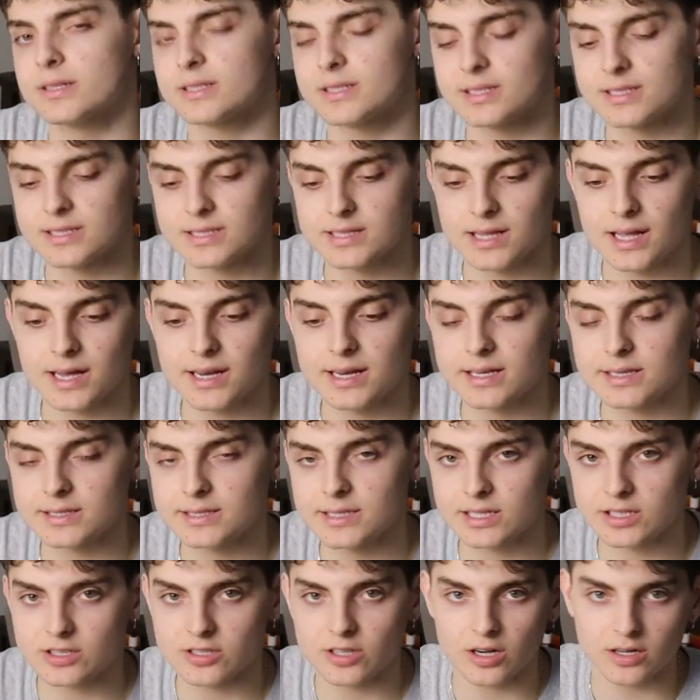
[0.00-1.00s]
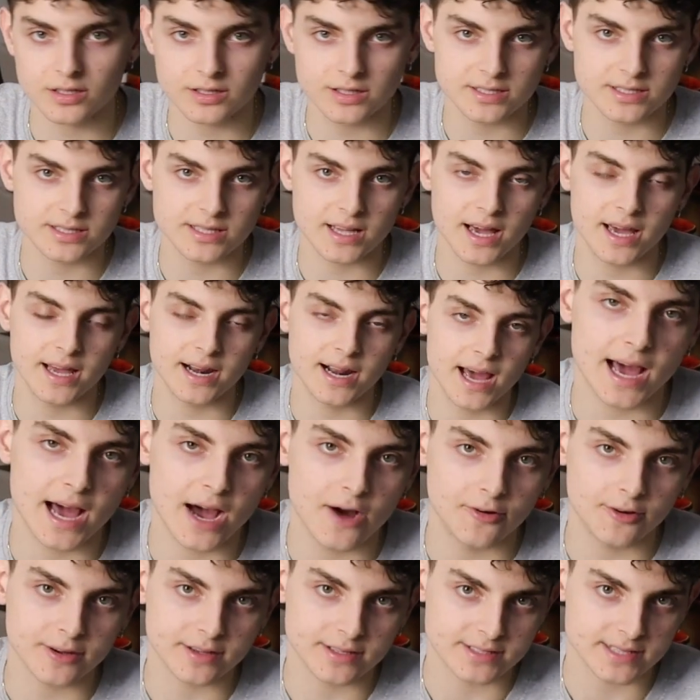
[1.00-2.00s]
it's letting TikTok decide
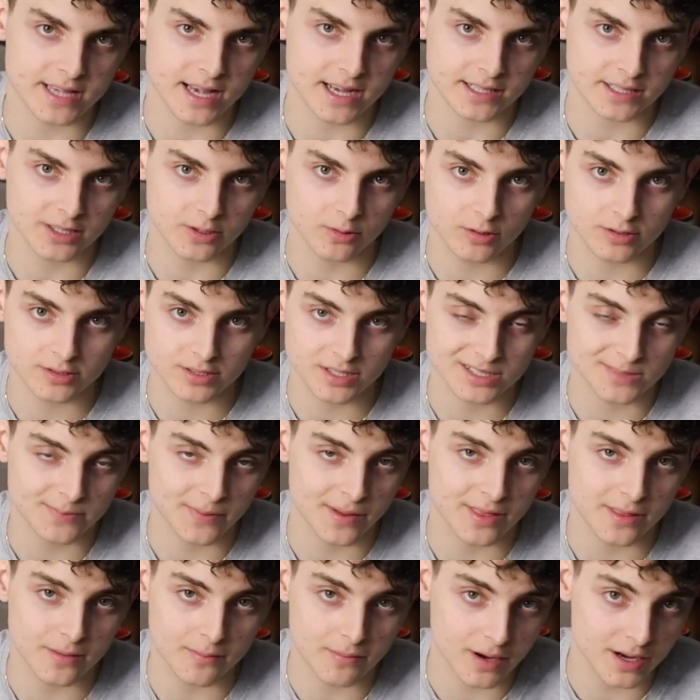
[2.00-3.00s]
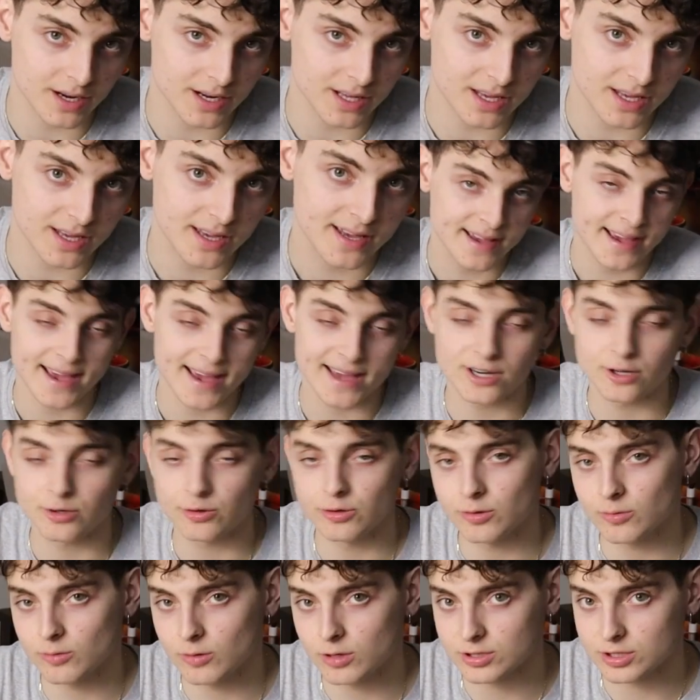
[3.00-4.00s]
how exactly it wants to spend the money and who
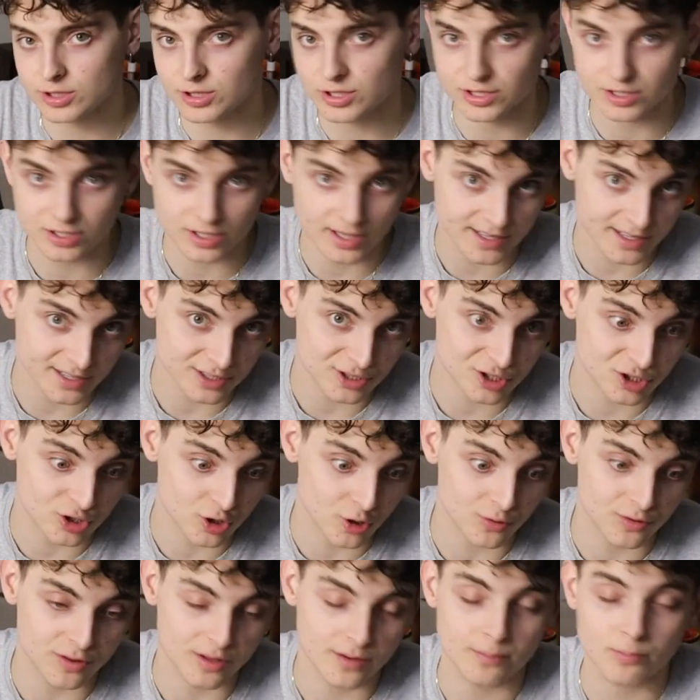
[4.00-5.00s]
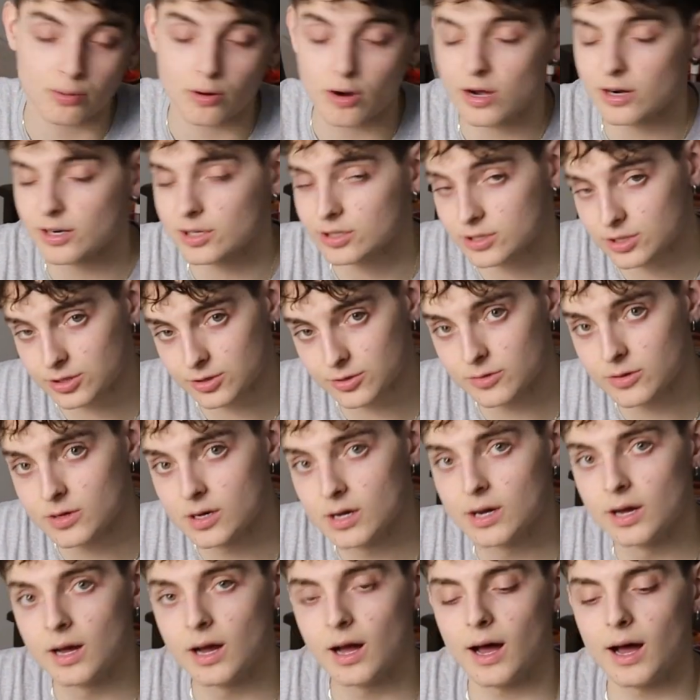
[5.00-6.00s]
it wants to show the product to.
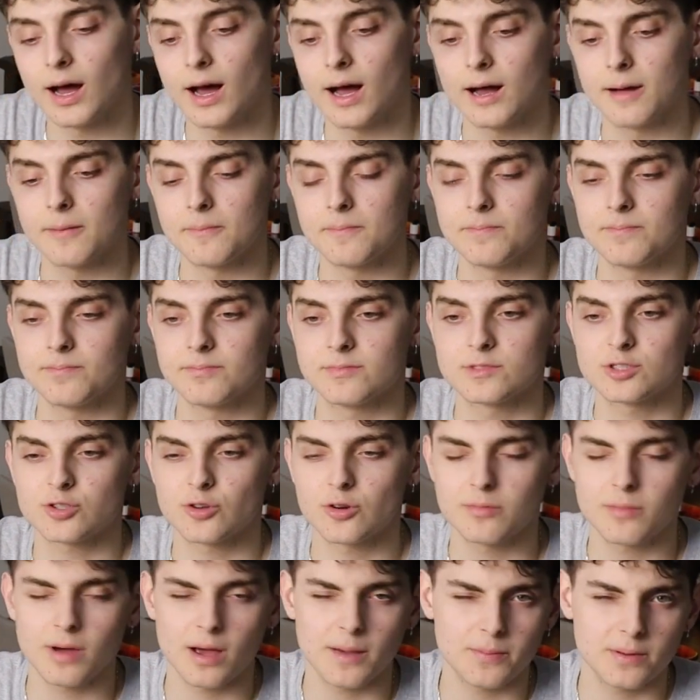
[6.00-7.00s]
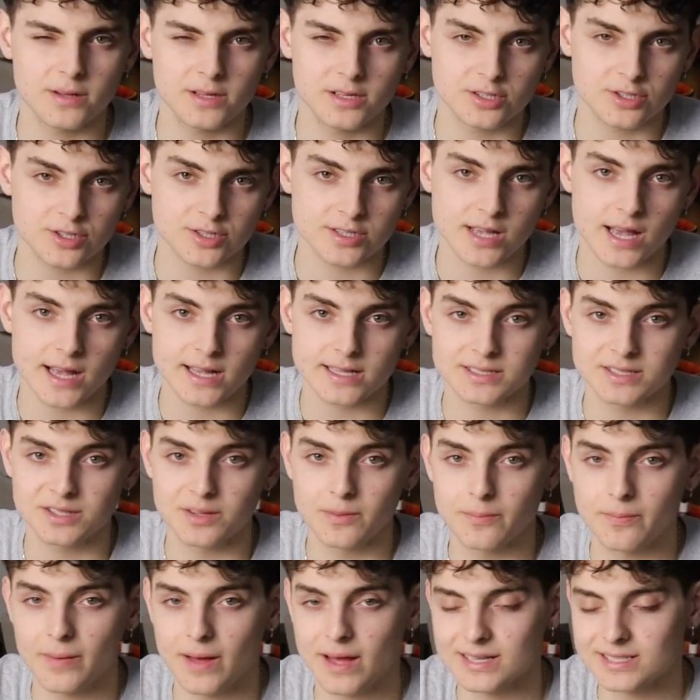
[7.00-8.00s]
So in my opinion, it just has the
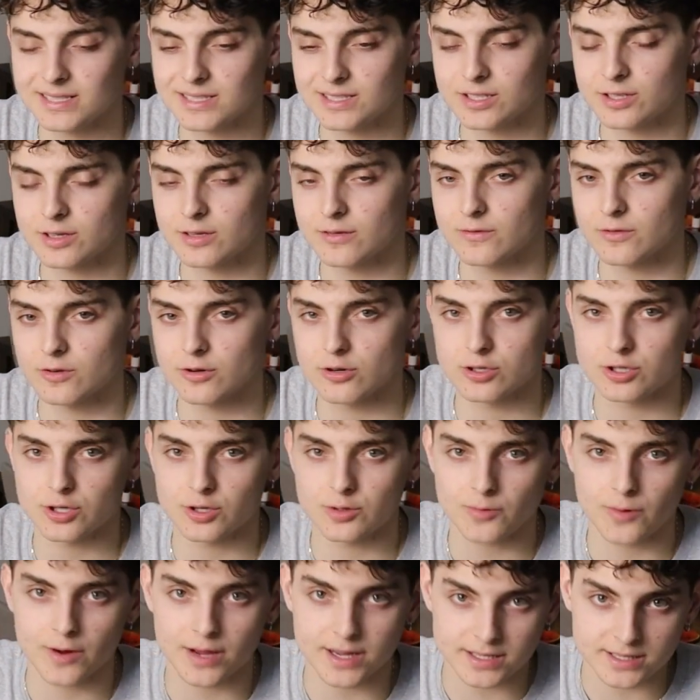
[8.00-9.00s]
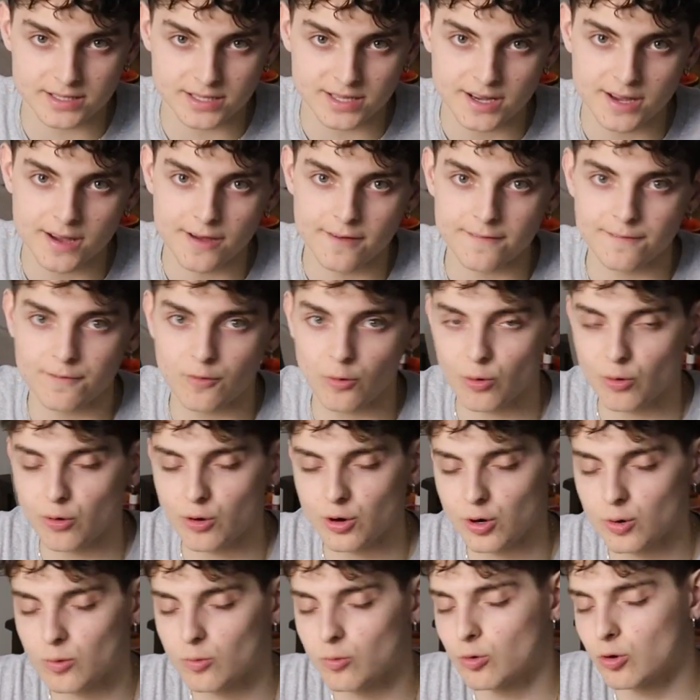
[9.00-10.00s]
best conversion rate
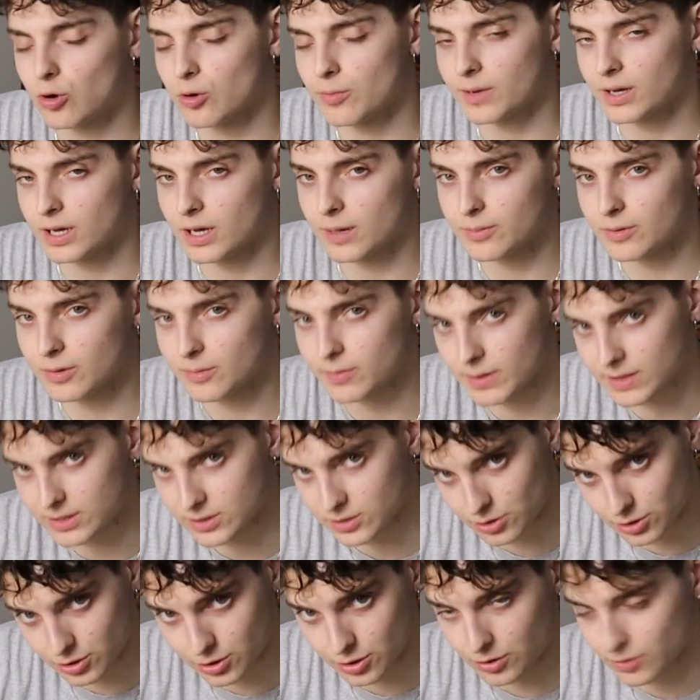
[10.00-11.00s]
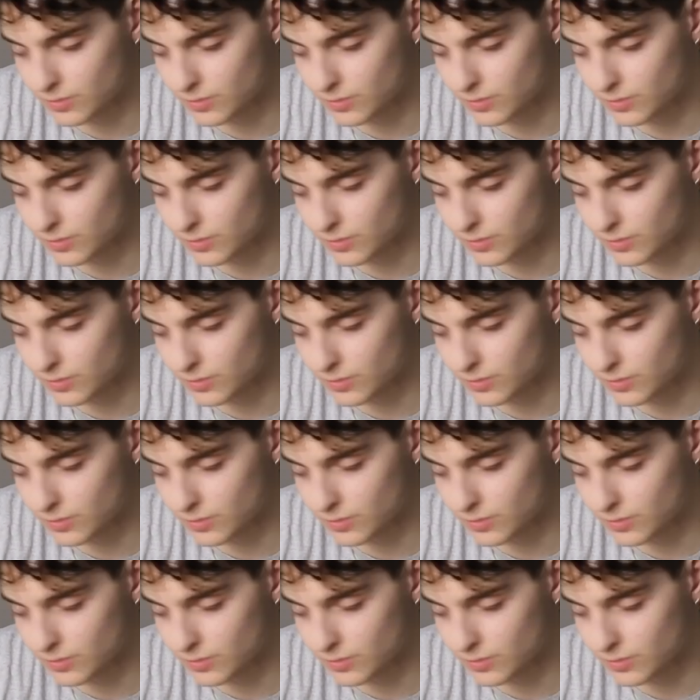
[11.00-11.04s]
for warming up your pixel too.